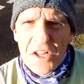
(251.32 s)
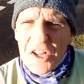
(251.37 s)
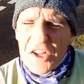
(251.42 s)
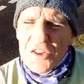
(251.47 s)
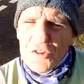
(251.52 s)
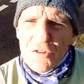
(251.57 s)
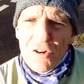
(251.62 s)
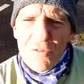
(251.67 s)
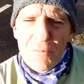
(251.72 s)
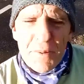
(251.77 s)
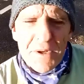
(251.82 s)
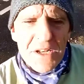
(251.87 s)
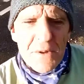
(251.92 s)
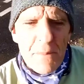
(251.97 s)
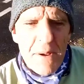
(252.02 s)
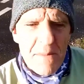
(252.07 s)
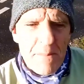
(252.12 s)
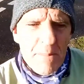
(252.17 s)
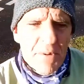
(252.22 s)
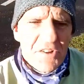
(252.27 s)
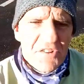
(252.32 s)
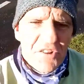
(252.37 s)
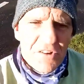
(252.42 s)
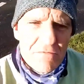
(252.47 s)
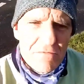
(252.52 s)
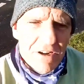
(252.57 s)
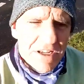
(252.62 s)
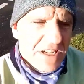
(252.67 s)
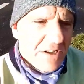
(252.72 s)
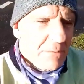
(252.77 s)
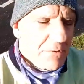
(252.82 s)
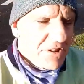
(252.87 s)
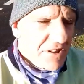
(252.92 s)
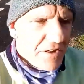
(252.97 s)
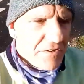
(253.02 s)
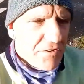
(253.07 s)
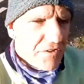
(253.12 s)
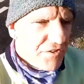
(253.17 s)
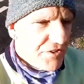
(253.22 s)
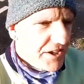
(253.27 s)
So I've been a bit busy really with
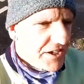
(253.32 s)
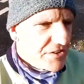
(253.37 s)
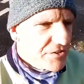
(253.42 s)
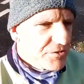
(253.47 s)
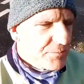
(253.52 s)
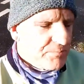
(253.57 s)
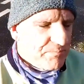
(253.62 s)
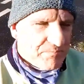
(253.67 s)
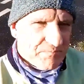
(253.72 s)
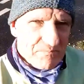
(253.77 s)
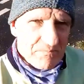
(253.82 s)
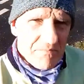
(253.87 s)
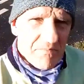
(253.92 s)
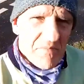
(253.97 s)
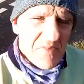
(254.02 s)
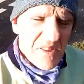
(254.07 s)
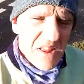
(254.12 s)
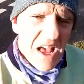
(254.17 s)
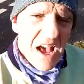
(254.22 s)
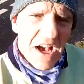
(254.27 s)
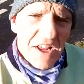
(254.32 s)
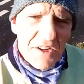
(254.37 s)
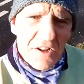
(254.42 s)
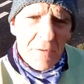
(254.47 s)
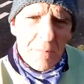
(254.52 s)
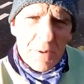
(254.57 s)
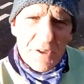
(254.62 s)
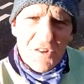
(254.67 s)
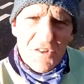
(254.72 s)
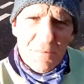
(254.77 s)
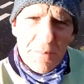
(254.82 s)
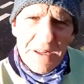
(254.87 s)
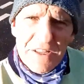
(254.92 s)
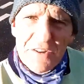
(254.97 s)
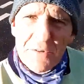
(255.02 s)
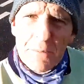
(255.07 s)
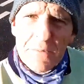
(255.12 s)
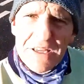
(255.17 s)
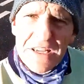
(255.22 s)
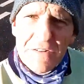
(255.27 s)
other things, and I've been
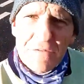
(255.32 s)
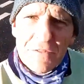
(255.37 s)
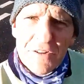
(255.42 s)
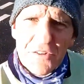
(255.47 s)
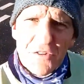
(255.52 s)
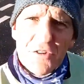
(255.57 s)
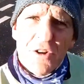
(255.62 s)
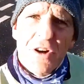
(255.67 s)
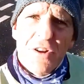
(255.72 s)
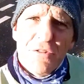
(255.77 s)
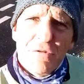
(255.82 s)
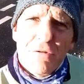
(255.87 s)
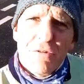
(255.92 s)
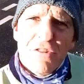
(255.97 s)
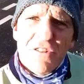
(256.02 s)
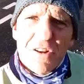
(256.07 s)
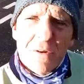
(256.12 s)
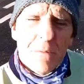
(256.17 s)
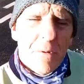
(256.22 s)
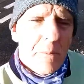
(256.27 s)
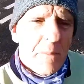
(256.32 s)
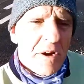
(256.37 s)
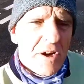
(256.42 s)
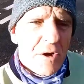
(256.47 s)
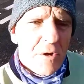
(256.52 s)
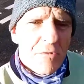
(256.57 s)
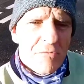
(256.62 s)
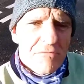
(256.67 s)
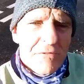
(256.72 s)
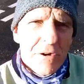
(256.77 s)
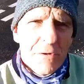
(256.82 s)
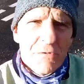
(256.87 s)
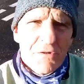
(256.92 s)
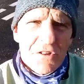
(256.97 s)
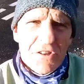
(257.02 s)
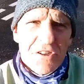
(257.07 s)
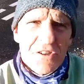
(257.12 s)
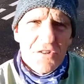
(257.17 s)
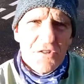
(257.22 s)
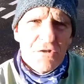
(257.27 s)
spending my evenings going through some of my old routes
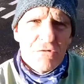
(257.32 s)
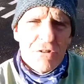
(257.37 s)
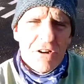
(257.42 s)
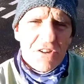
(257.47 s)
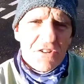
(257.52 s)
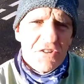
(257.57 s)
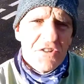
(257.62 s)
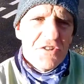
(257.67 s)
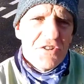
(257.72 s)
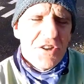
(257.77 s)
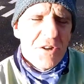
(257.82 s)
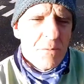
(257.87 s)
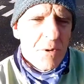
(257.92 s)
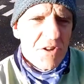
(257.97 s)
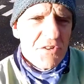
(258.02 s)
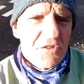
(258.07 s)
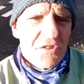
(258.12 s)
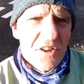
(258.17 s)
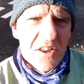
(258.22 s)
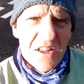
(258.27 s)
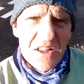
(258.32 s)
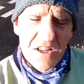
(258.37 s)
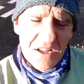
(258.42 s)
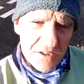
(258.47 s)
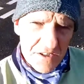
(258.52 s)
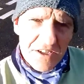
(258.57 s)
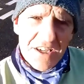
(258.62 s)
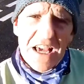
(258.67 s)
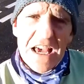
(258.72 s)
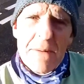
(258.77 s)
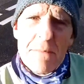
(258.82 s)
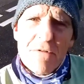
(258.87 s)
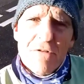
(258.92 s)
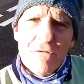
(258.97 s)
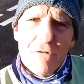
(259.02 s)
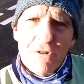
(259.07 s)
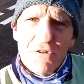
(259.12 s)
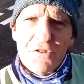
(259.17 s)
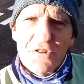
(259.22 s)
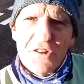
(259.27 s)
and constructing new ones, and I came
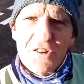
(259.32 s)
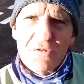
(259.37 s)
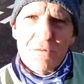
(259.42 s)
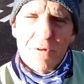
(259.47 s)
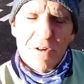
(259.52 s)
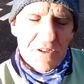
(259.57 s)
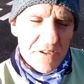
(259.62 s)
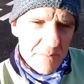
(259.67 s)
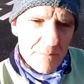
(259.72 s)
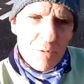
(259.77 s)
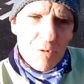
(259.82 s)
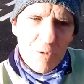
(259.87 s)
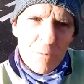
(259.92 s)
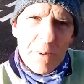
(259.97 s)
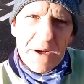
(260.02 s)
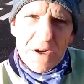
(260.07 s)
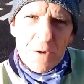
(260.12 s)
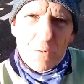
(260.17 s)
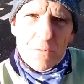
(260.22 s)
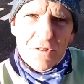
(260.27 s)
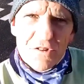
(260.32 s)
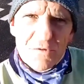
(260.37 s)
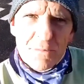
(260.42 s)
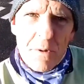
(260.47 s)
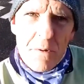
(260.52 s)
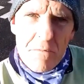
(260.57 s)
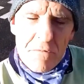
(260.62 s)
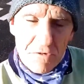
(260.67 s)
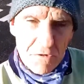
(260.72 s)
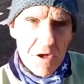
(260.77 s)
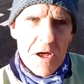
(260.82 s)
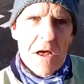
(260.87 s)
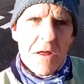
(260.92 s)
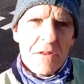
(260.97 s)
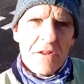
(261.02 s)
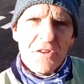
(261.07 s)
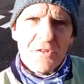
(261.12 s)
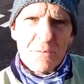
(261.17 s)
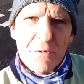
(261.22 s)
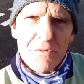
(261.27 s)
across this one. It brought back all these memories.
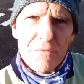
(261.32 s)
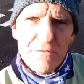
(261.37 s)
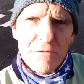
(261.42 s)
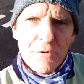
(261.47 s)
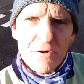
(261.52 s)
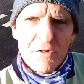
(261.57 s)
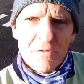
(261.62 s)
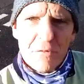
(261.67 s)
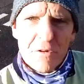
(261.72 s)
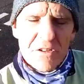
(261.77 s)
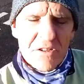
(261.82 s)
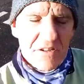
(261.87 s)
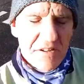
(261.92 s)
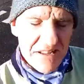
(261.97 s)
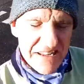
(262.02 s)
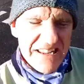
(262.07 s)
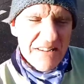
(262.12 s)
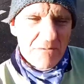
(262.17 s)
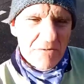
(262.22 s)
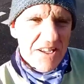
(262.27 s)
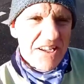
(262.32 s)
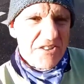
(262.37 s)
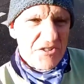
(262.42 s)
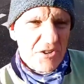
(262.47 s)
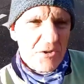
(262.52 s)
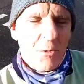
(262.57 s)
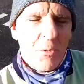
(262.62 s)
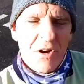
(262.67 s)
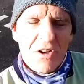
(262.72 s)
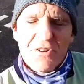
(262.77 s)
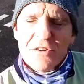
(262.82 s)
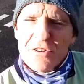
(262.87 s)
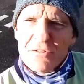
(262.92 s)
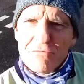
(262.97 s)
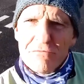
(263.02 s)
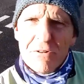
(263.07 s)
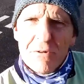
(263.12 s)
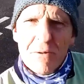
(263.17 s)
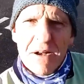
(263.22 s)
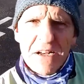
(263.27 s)
That's my first one. It was actually quite a nice
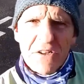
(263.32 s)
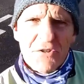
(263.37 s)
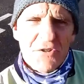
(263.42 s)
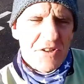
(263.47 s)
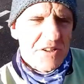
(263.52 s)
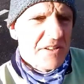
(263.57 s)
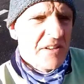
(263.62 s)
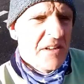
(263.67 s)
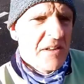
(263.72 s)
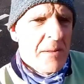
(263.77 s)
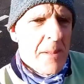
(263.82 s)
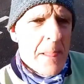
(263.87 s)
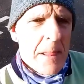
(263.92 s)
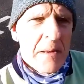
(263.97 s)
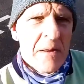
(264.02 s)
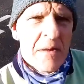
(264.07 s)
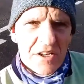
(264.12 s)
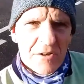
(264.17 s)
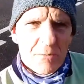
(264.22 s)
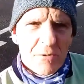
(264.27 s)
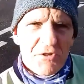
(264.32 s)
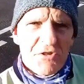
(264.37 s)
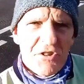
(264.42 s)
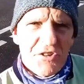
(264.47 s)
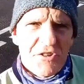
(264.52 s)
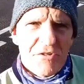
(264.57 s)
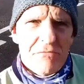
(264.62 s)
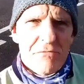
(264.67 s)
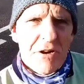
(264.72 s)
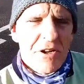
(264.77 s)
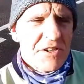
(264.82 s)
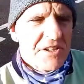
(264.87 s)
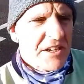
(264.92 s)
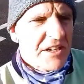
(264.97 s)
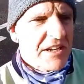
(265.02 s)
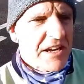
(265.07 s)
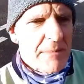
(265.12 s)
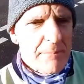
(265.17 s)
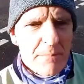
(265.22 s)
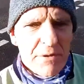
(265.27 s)
route actually, and I wanted to ride it again.